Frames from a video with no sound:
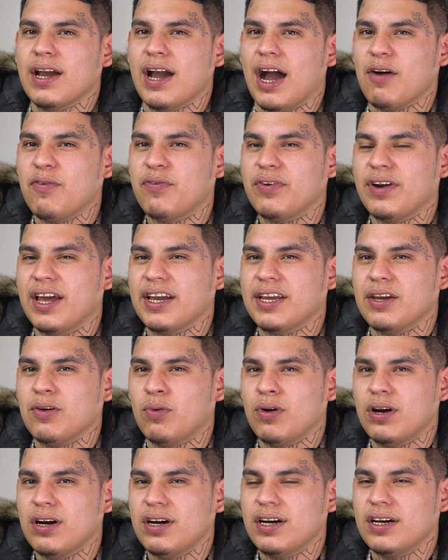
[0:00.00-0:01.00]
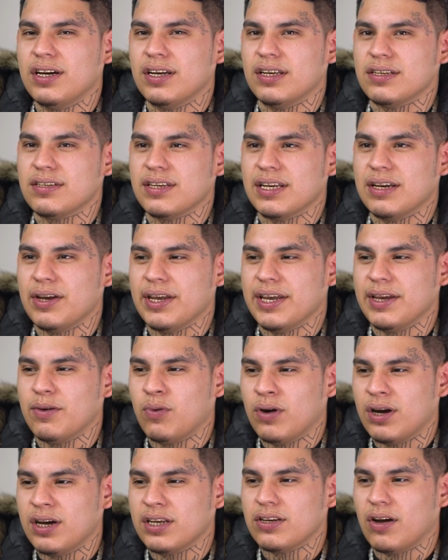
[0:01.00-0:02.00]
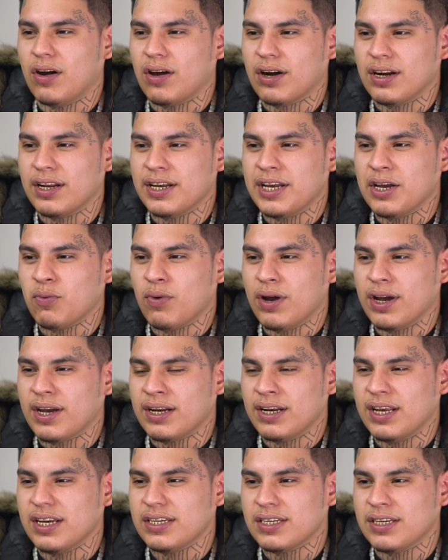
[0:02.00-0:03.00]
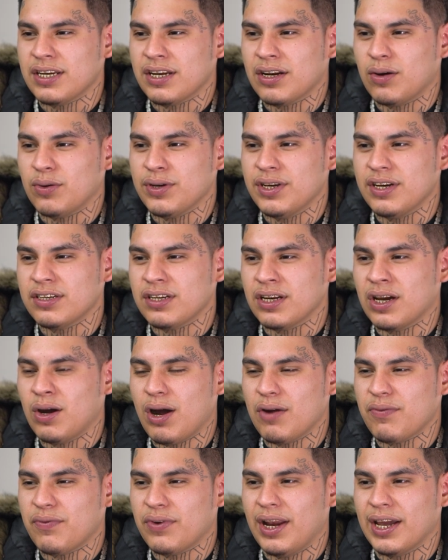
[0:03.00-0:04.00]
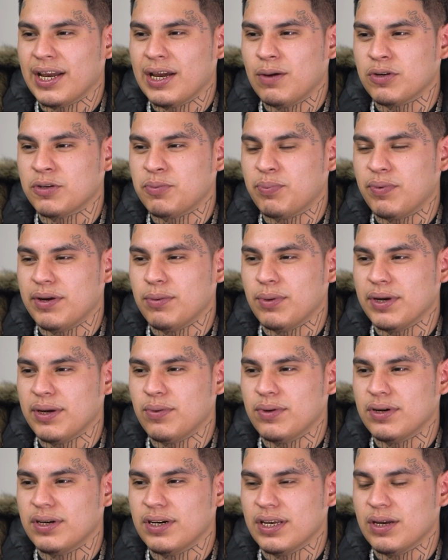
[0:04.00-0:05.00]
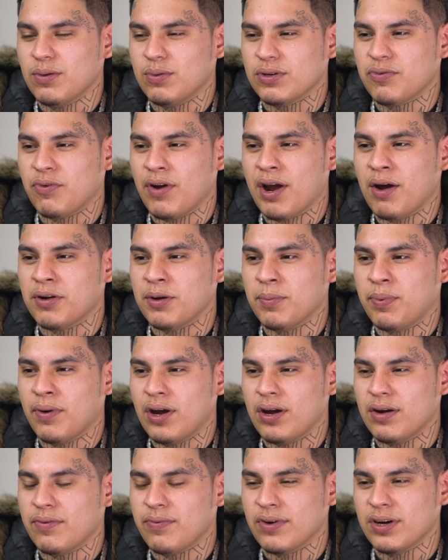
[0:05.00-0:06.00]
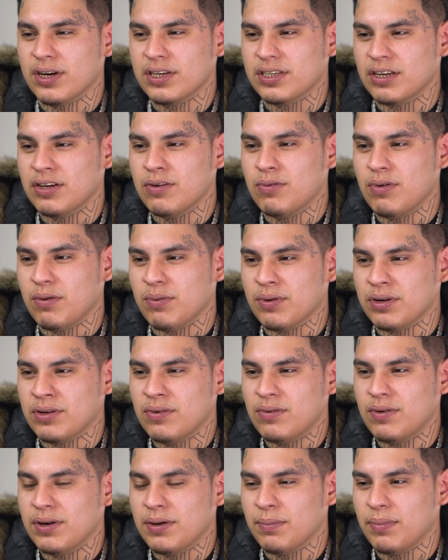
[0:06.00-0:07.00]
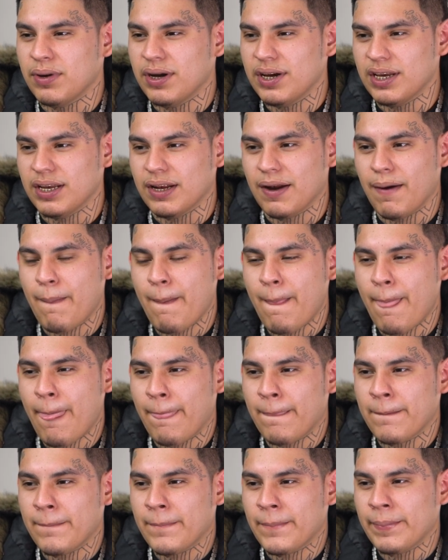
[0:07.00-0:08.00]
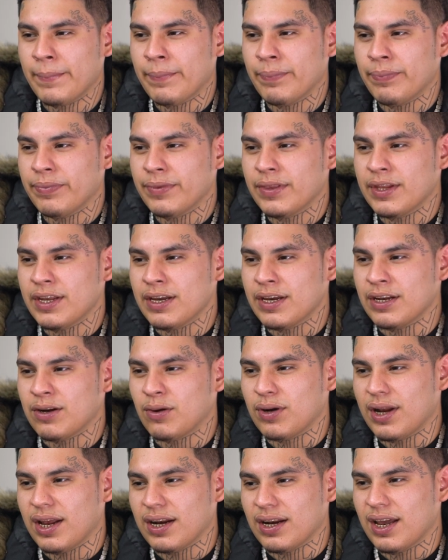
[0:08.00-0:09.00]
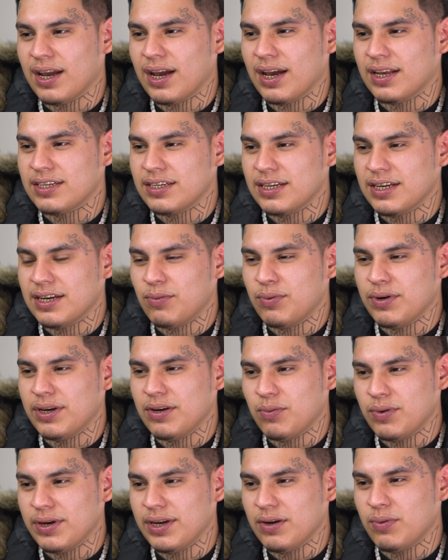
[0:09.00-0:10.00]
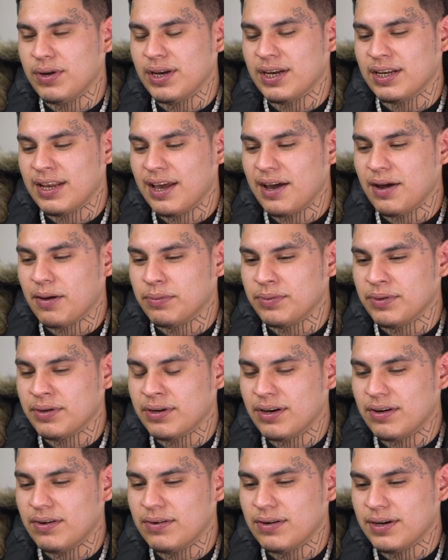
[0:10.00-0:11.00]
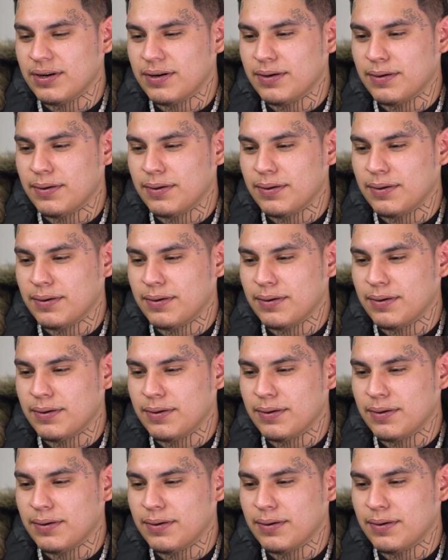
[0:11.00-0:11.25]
I feel like it was. It was harder to get recognition. You know, years ago, I feel like it was frowned upon for us to do what we're doing. But you know, like I said, we adapt. You know,